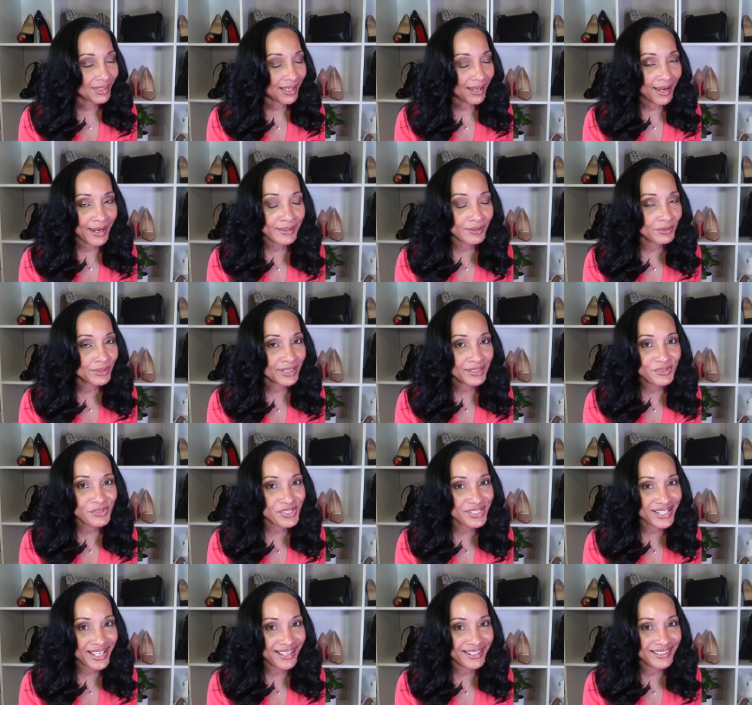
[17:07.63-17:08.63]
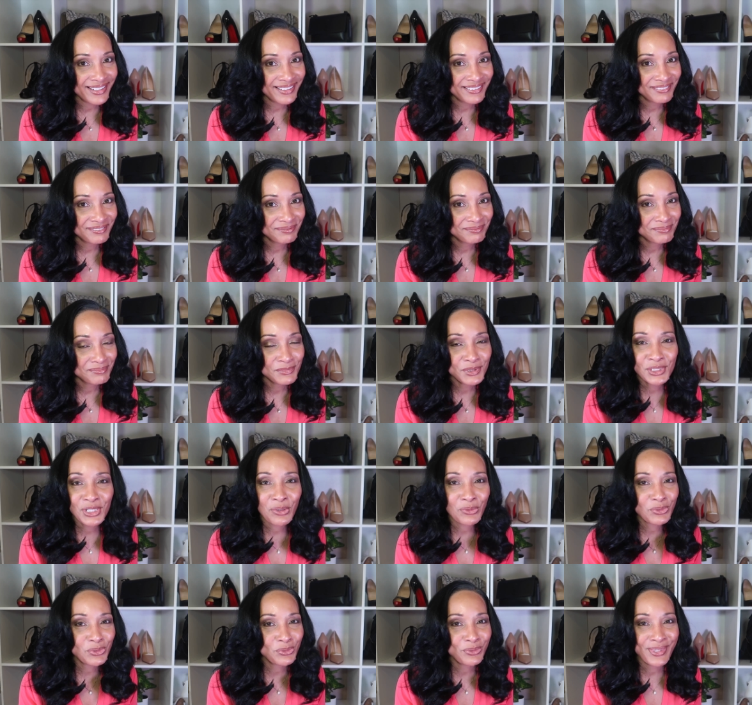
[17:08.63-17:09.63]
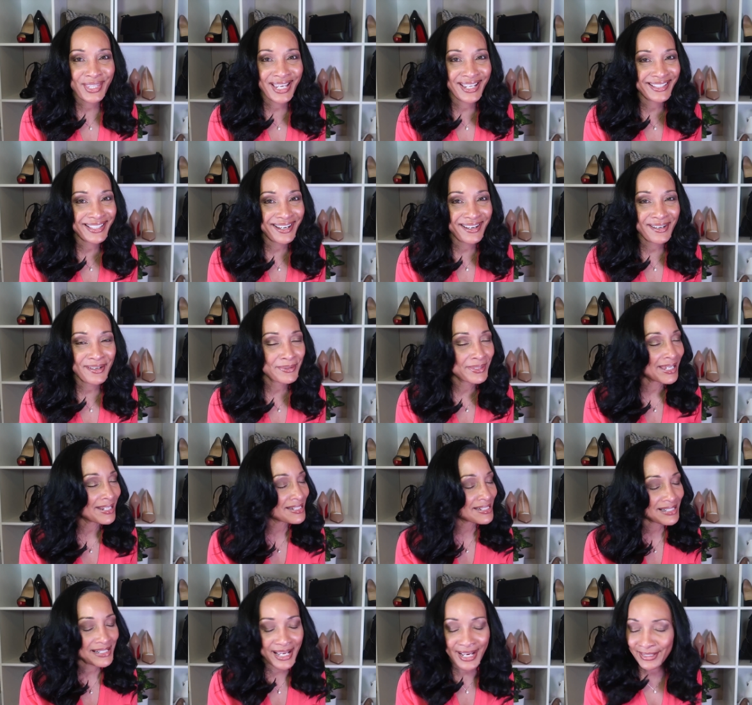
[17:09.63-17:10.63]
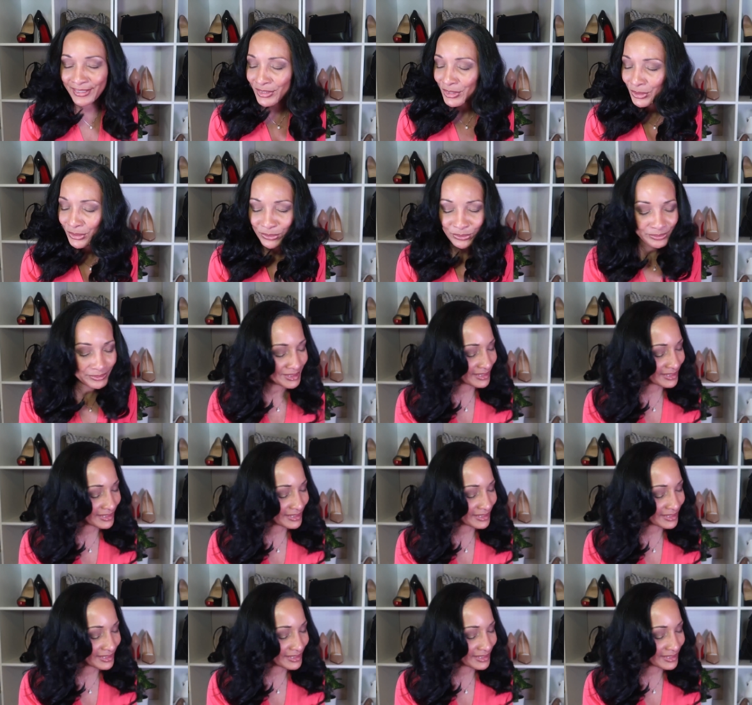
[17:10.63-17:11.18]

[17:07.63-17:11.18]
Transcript: I don't understand it. Don't do that, y'all. That is not cute.